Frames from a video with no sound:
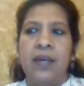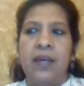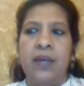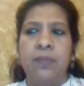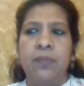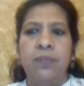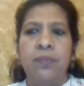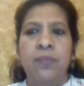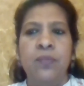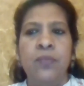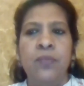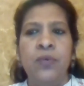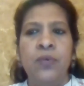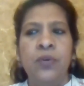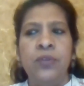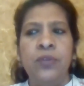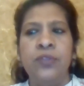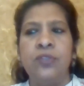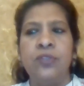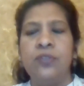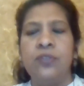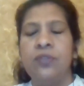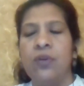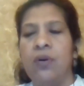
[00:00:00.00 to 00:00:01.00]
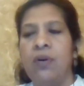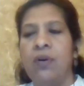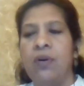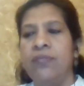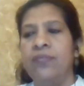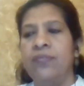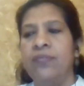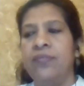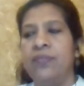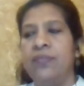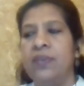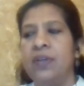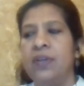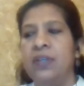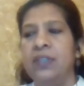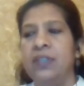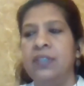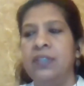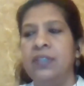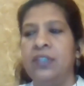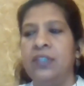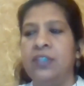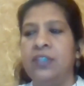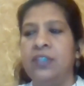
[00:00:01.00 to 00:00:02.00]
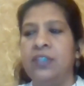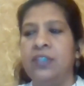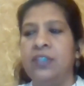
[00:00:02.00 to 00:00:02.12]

most of the